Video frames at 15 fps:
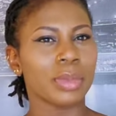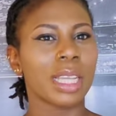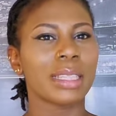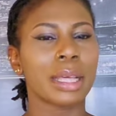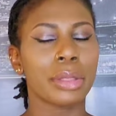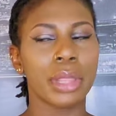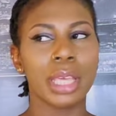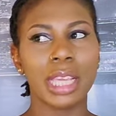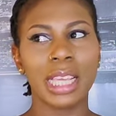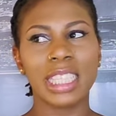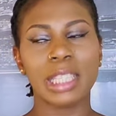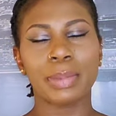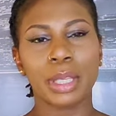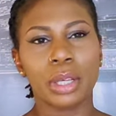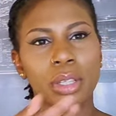and I think
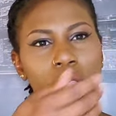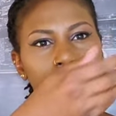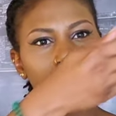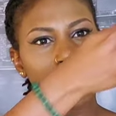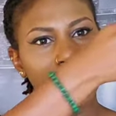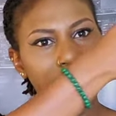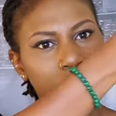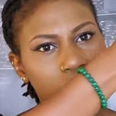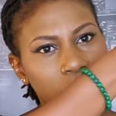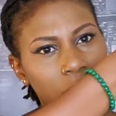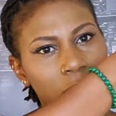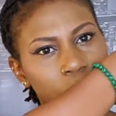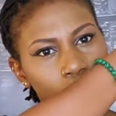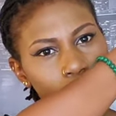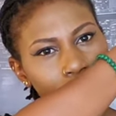it's because of the
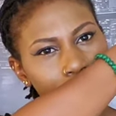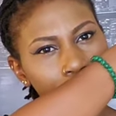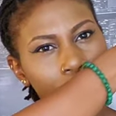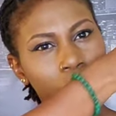lychee note.